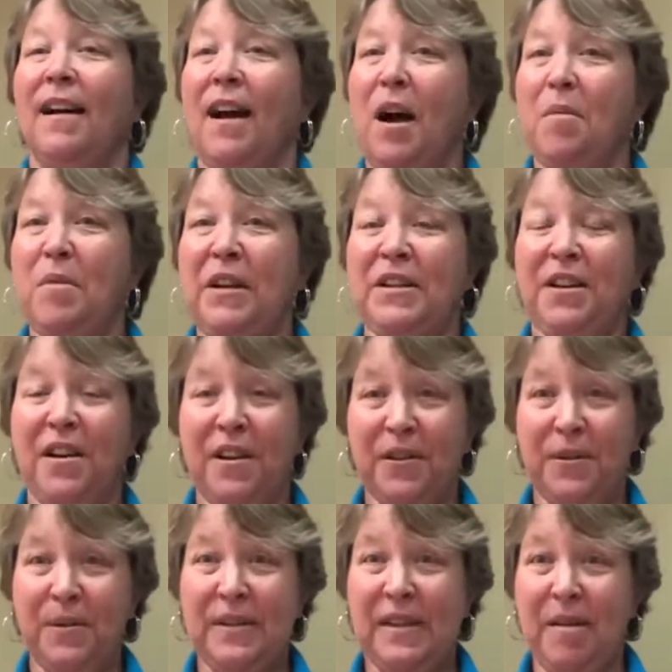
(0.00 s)
I'm going to talk
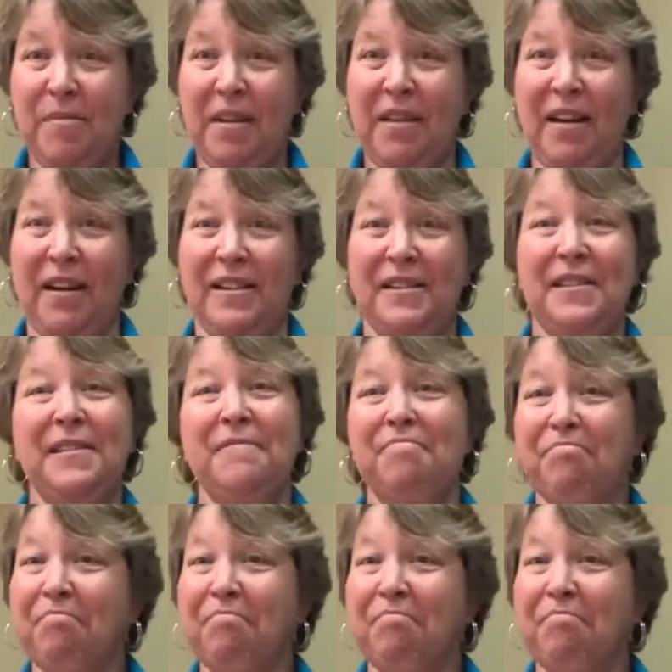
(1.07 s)
through some of this.